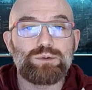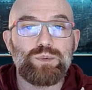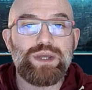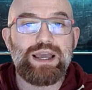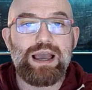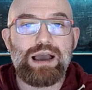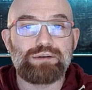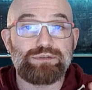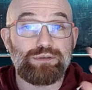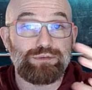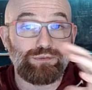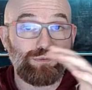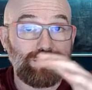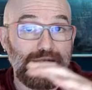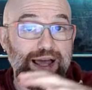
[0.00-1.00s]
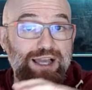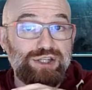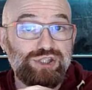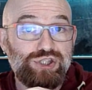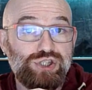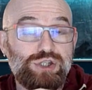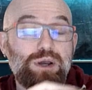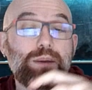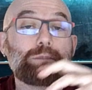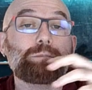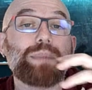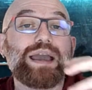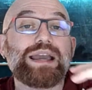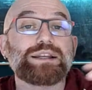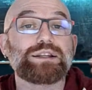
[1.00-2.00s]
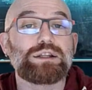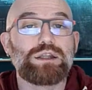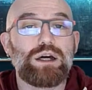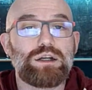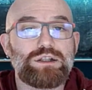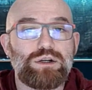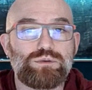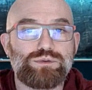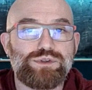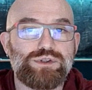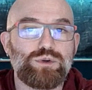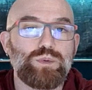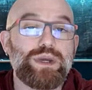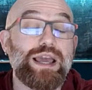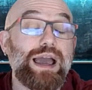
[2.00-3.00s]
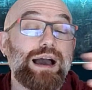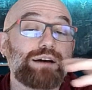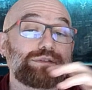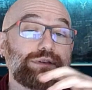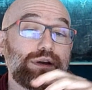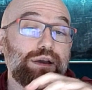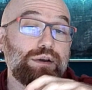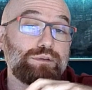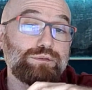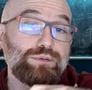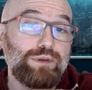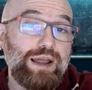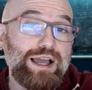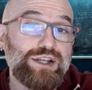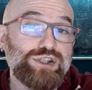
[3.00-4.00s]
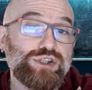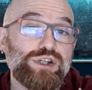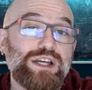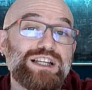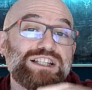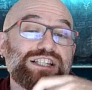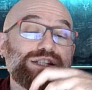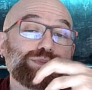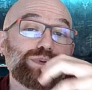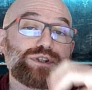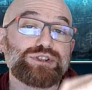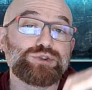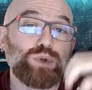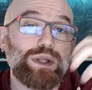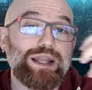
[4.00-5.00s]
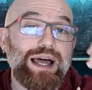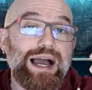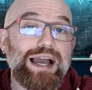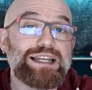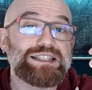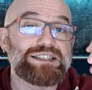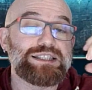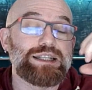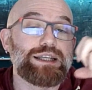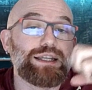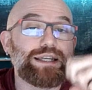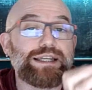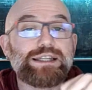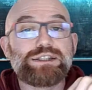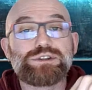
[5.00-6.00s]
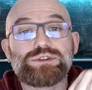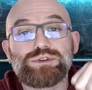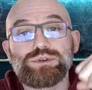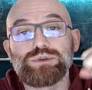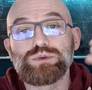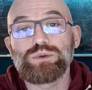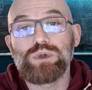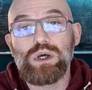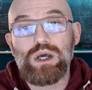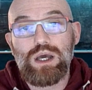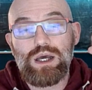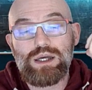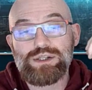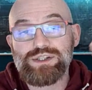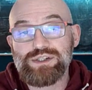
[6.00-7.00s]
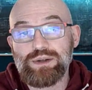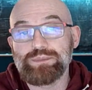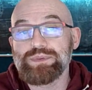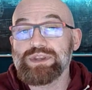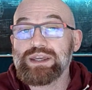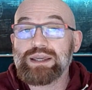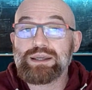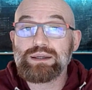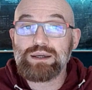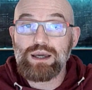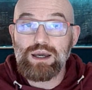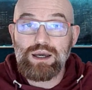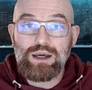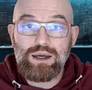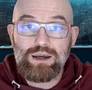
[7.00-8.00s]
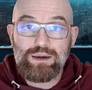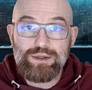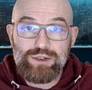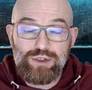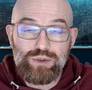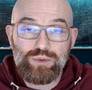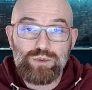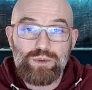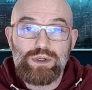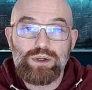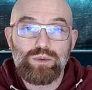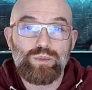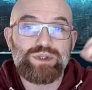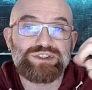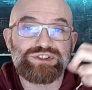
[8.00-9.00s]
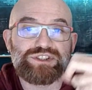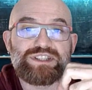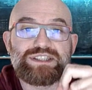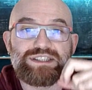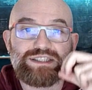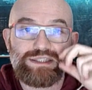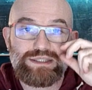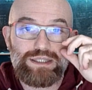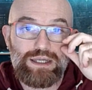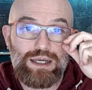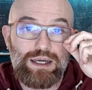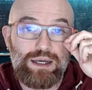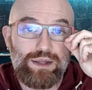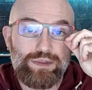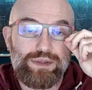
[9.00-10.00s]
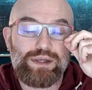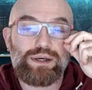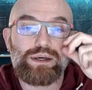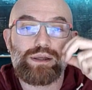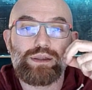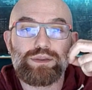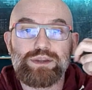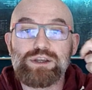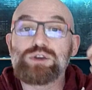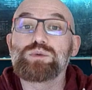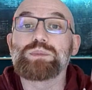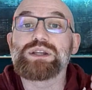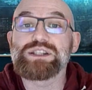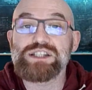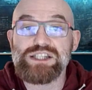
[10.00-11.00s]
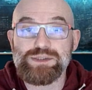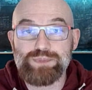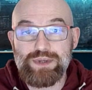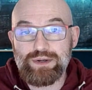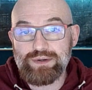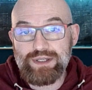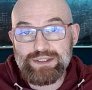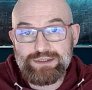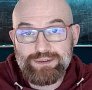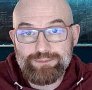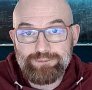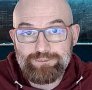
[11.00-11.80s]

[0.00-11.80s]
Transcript: we have flesh made Logos. So we have flesh spiritualized into something new, which is the human spirit.